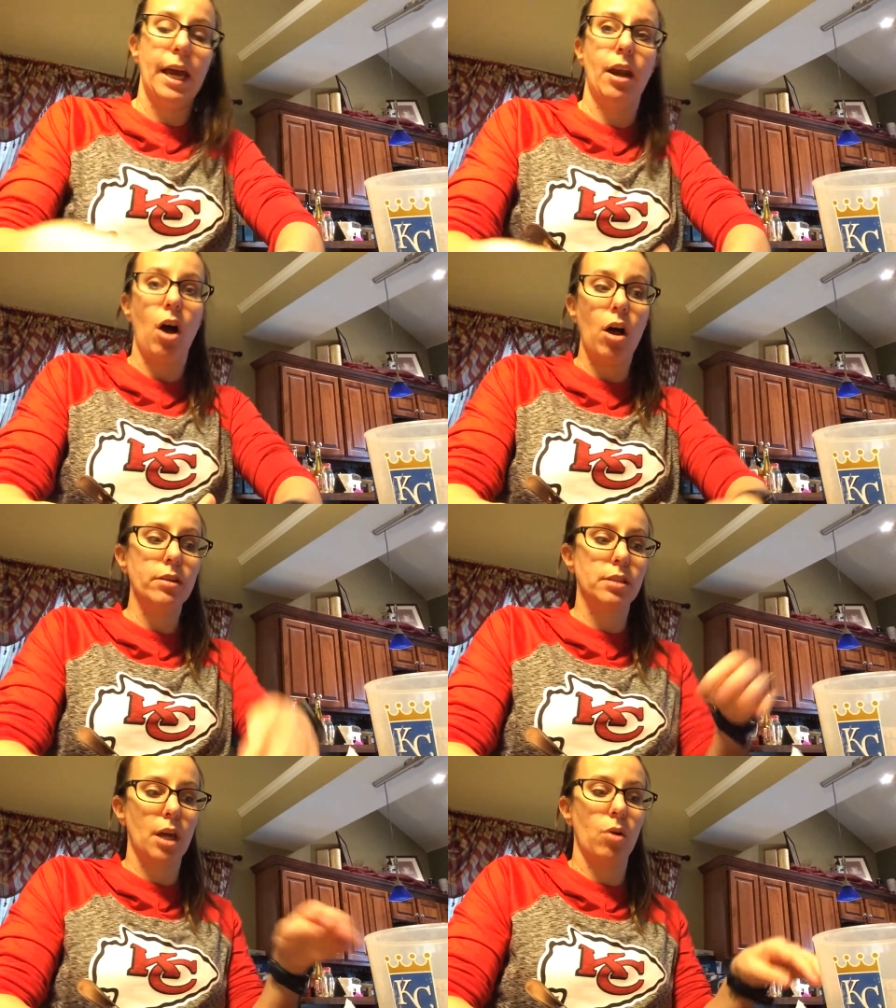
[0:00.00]
And
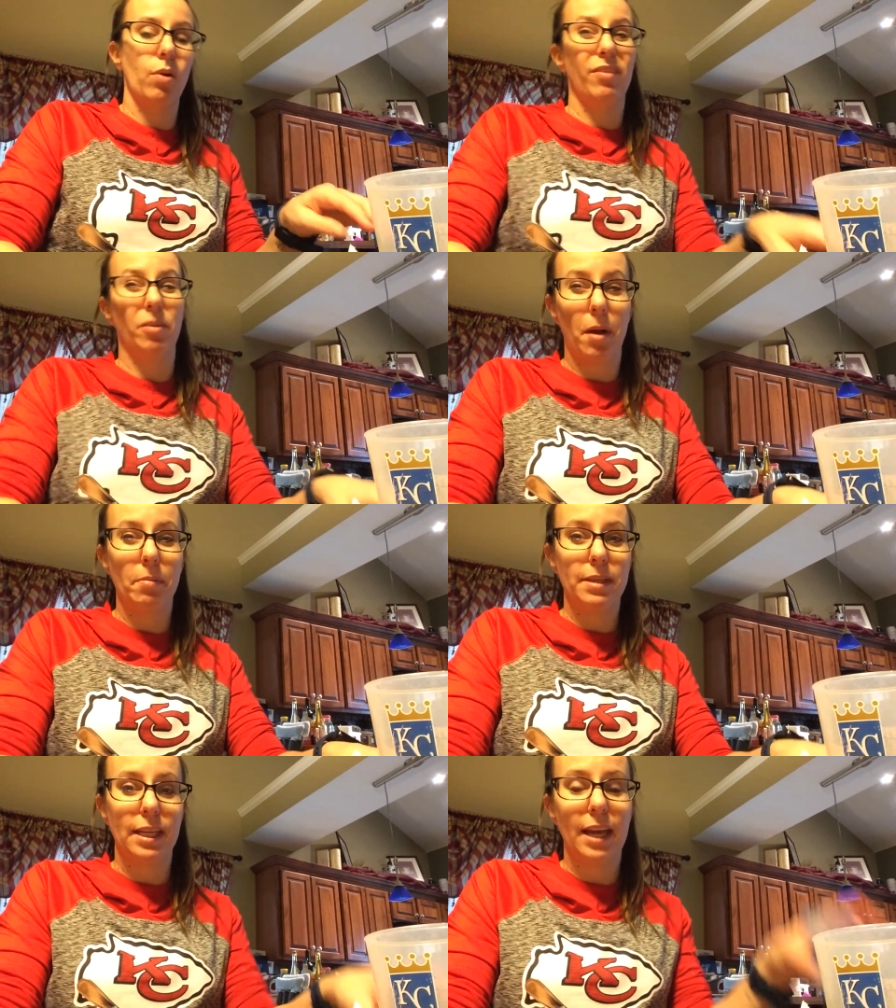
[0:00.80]
also, if your
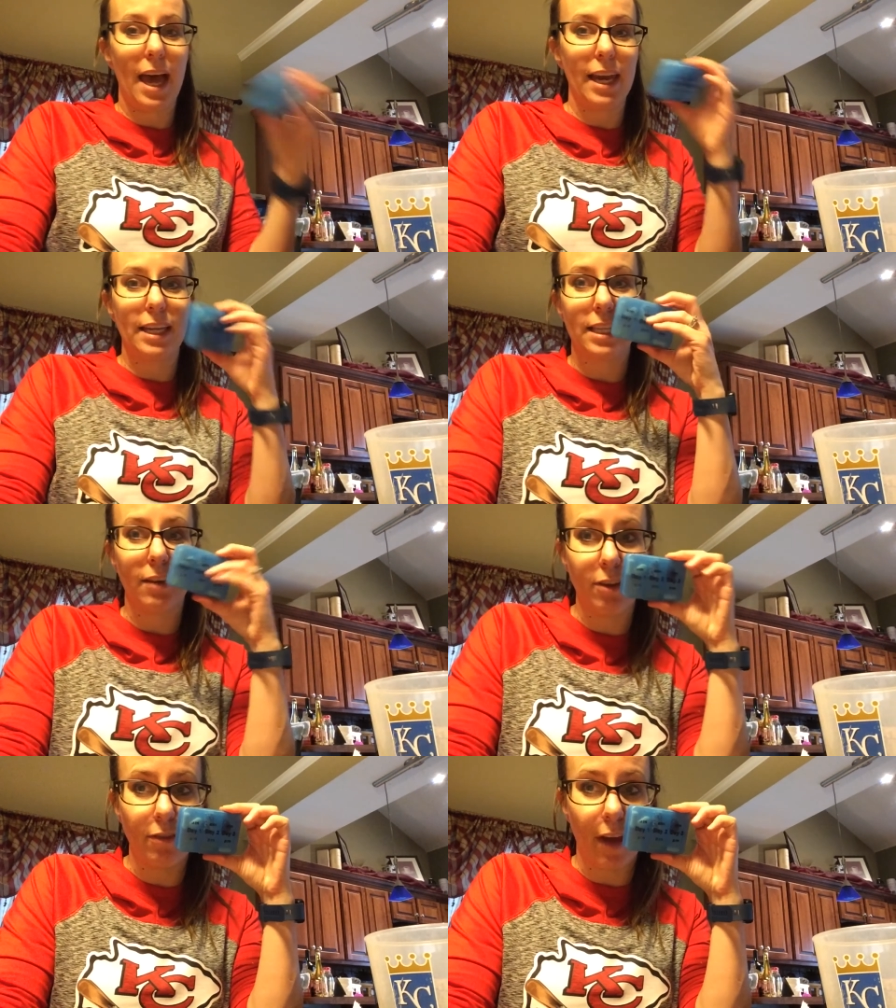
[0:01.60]
mommies and daddies
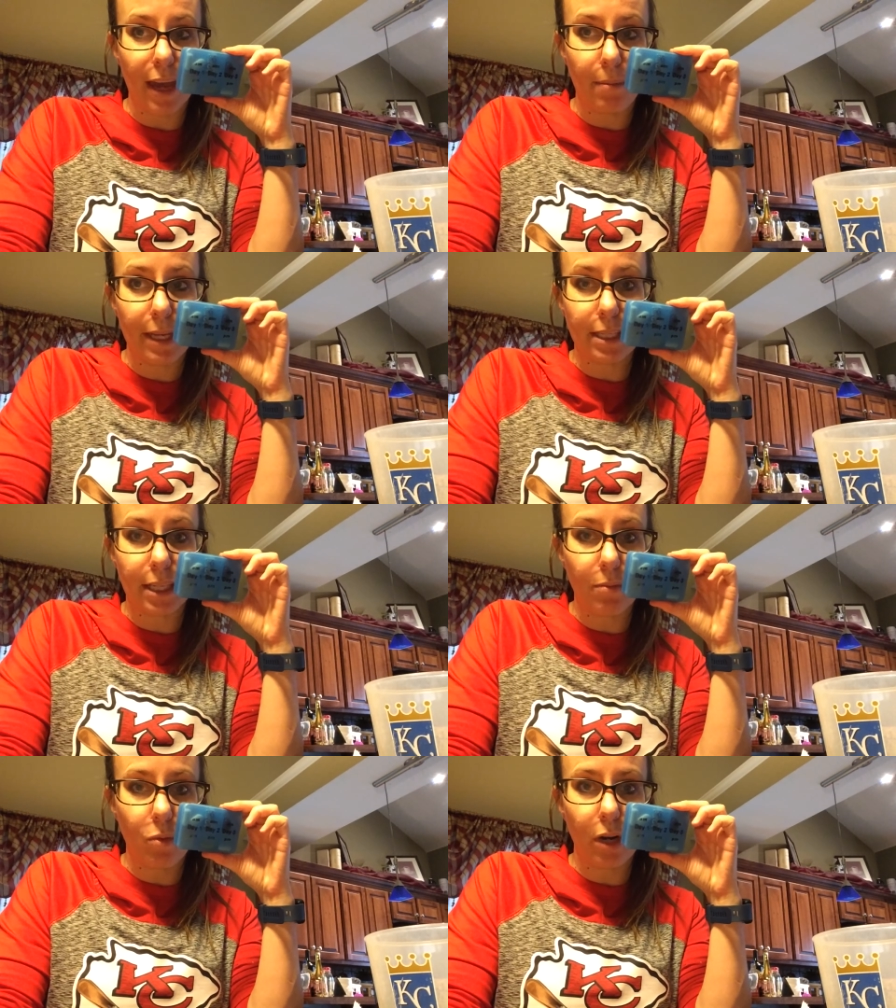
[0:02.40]
give you vitamins
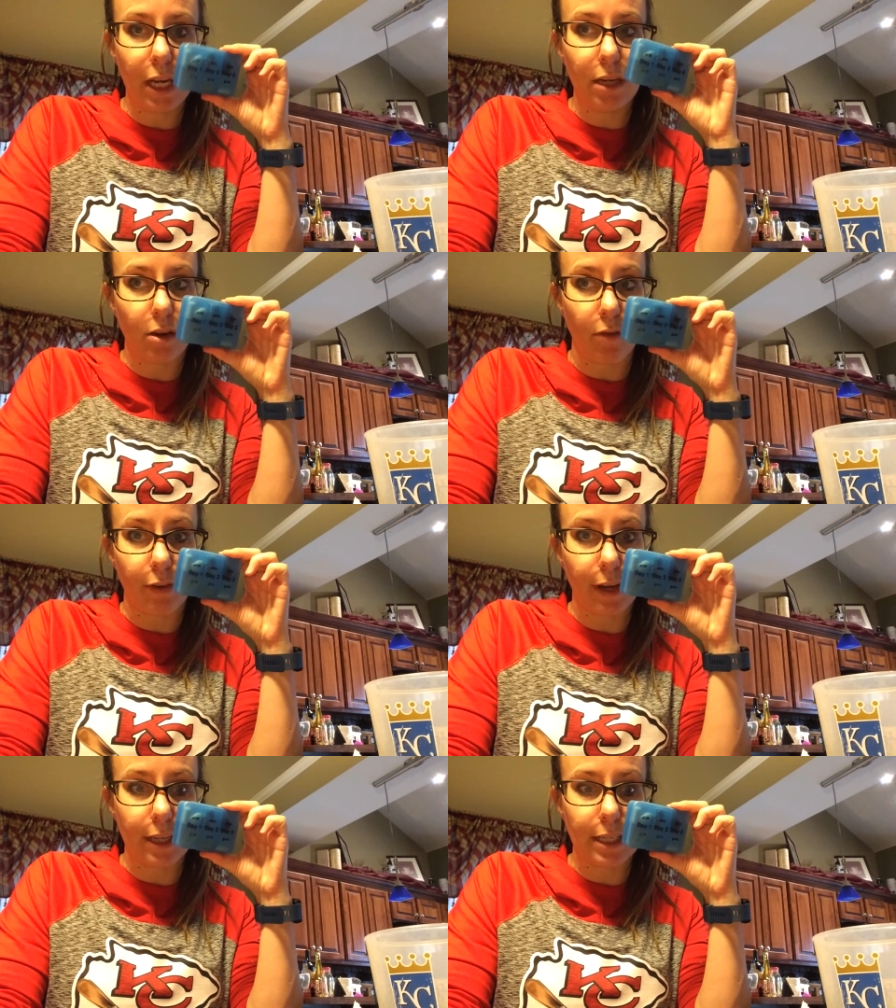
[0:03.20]
in the morning, don't
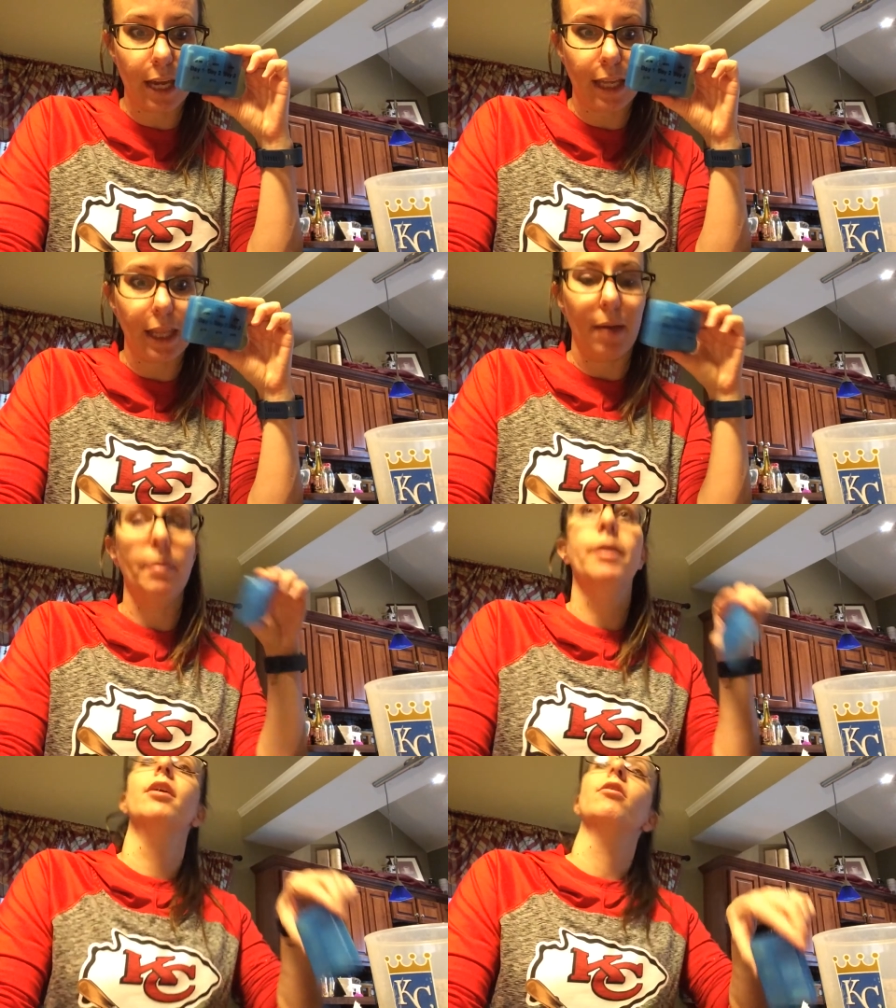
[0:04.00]
forget to take
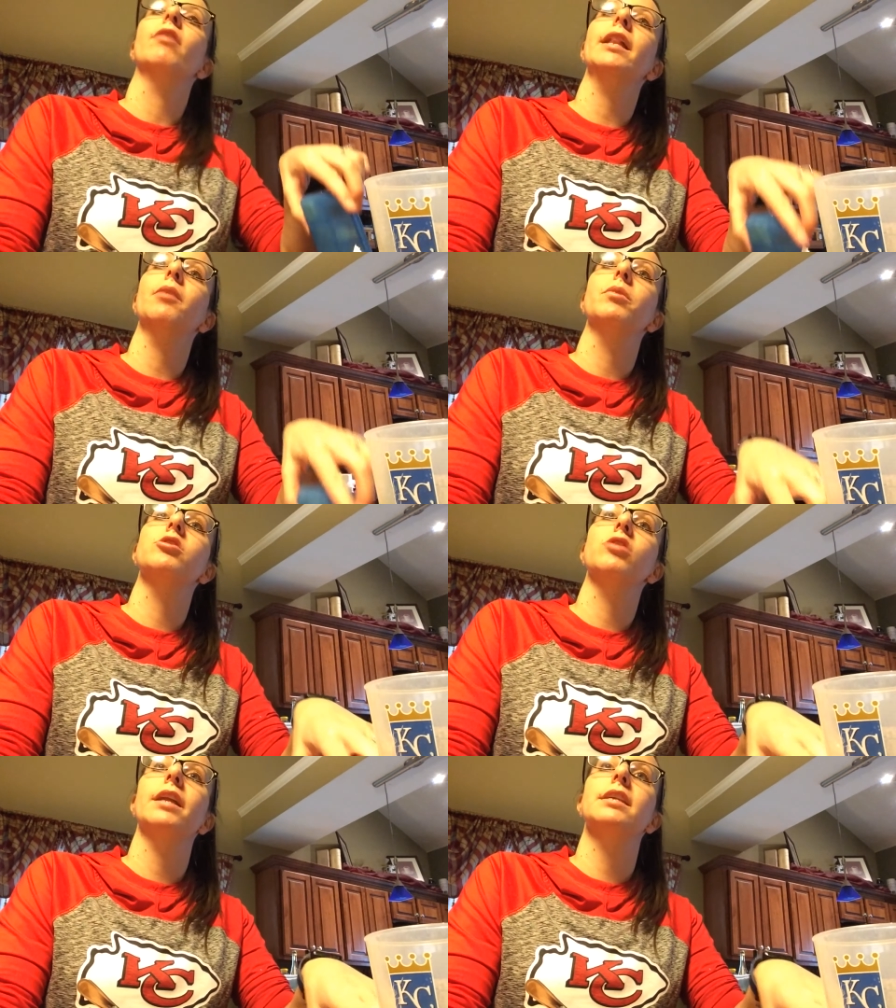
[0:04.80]
them. Raylan,
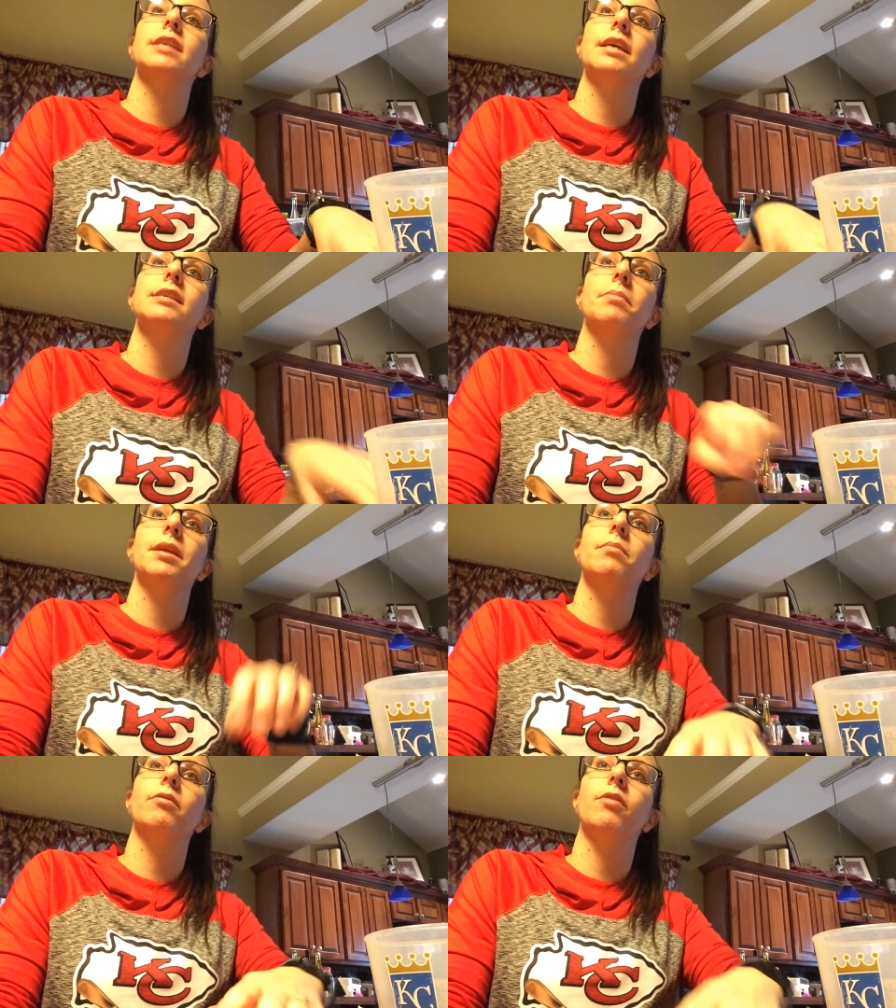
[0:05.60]
would you like to say
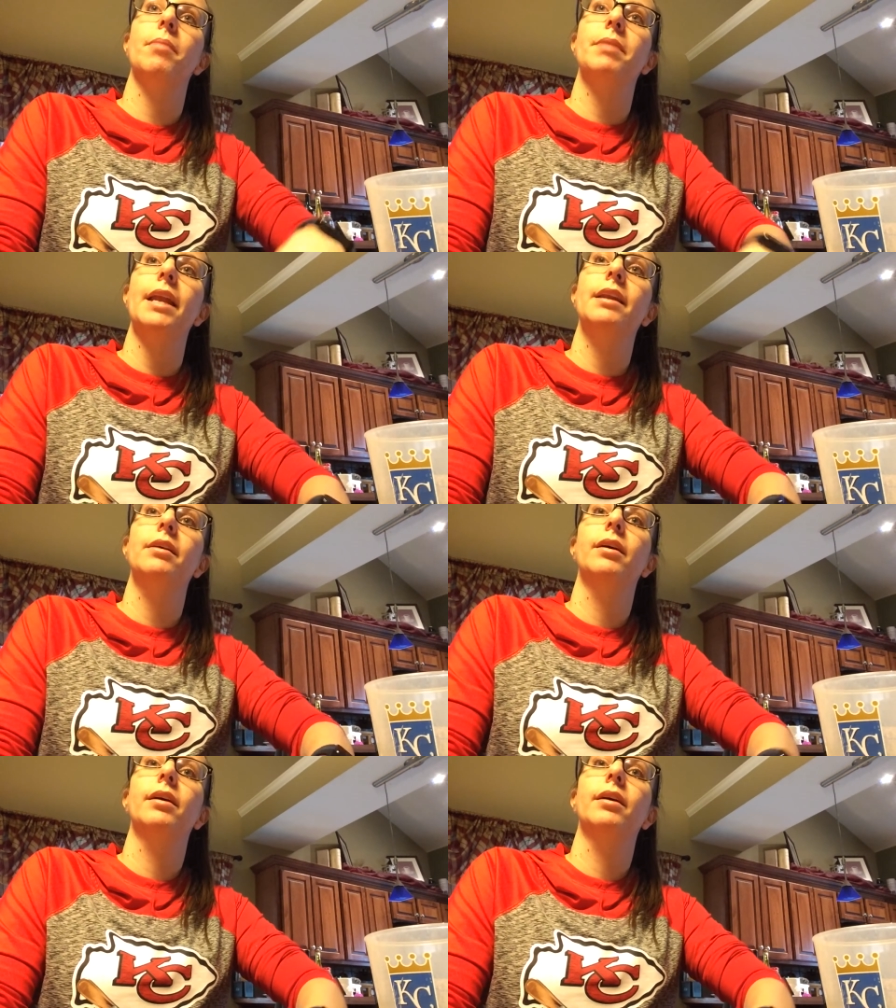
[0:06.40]
something before I'm done?